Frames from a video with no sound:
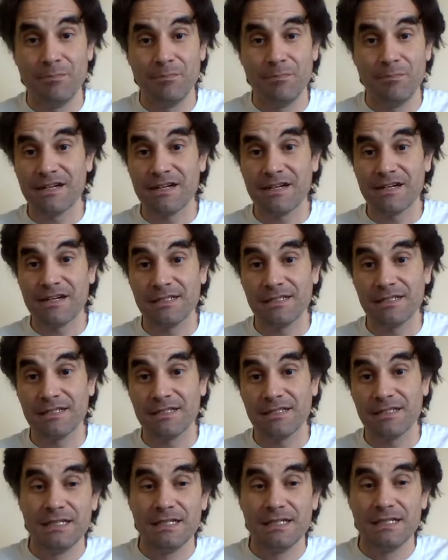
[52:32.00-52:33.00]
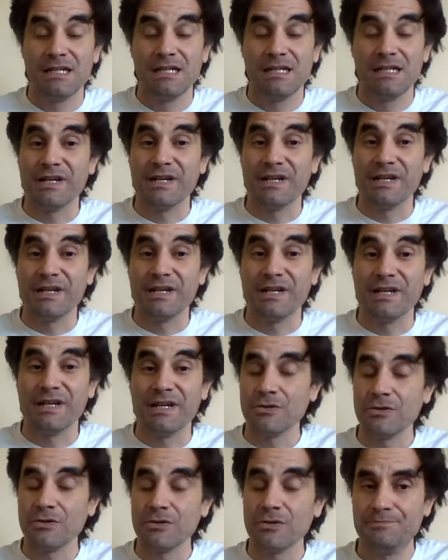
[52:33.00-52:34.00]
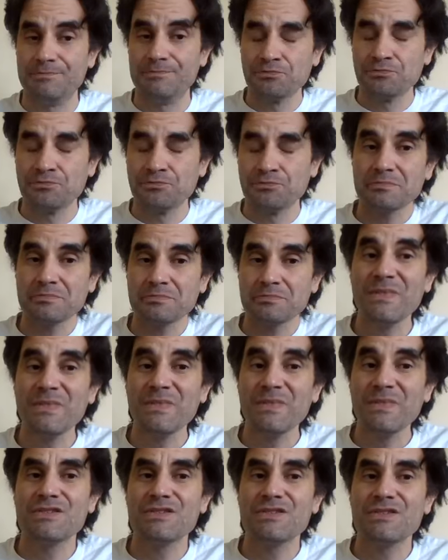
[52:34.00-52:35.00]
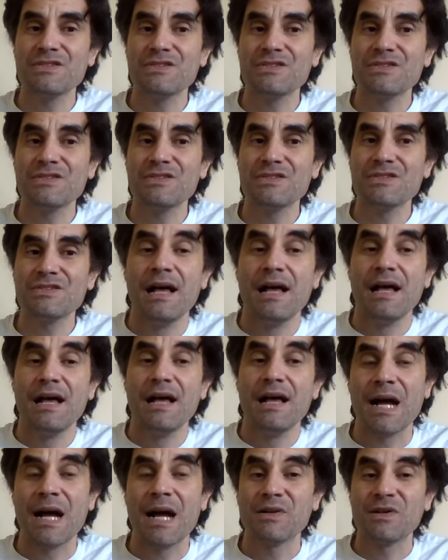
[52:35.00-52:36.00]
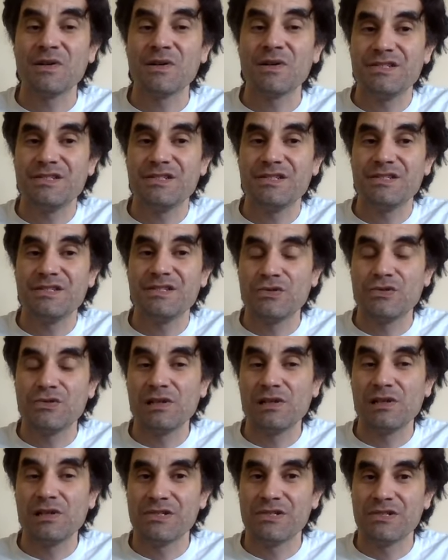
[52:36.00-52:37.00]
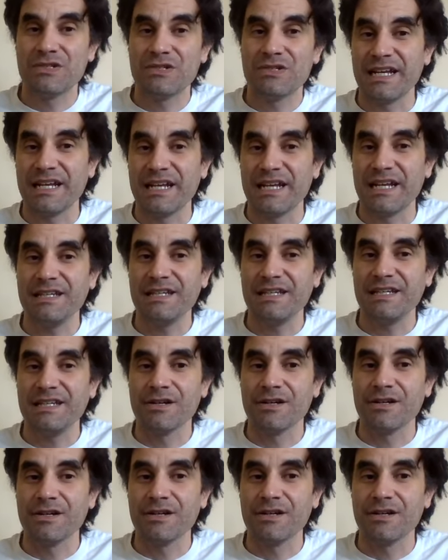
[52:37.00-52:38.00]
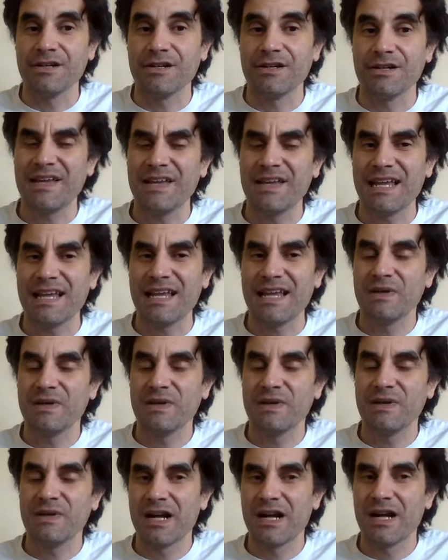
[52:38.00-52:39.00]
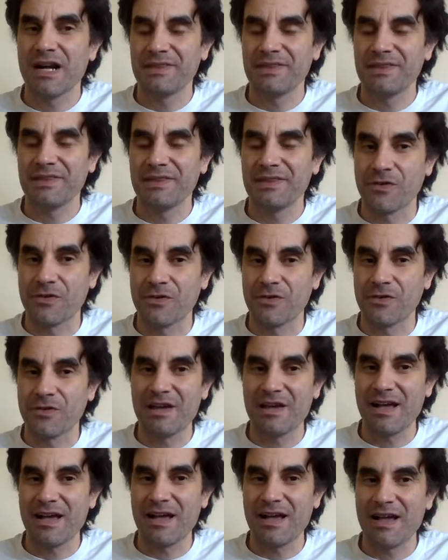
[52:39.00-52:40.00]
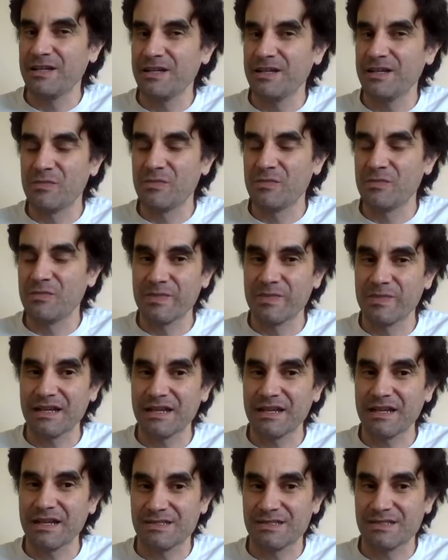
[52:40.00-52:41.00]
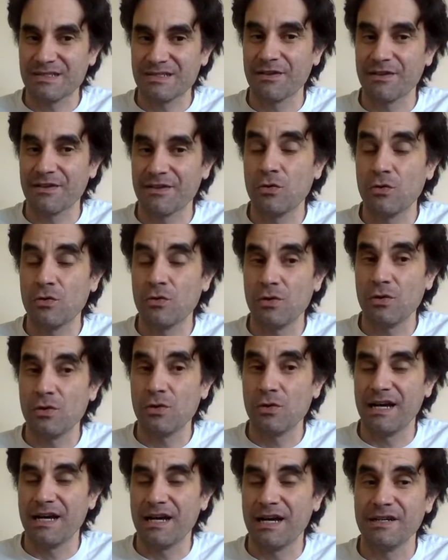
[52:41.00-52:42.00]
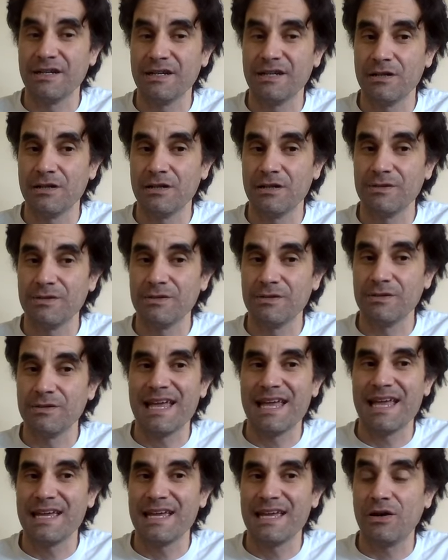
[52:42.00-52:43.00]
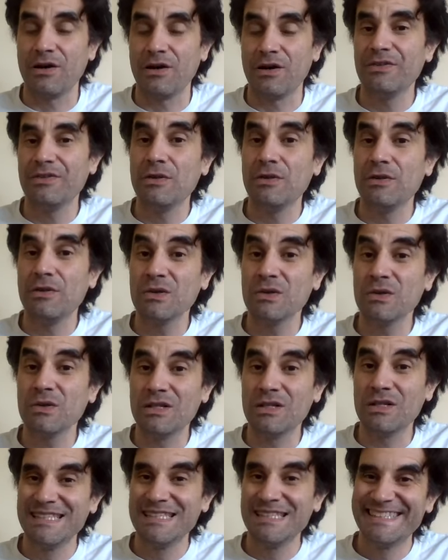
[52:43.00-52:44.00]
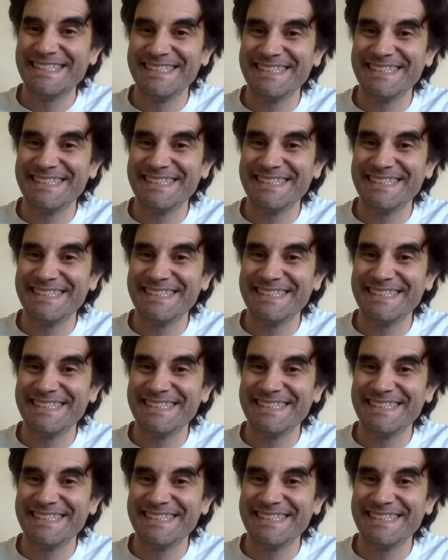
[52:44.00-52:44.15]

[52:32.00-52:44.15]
America, what are you going to do? So I'm going to close it right here. I think next week I'll talk about this first wave abolition movement because it's kind of cool and unknown and also local.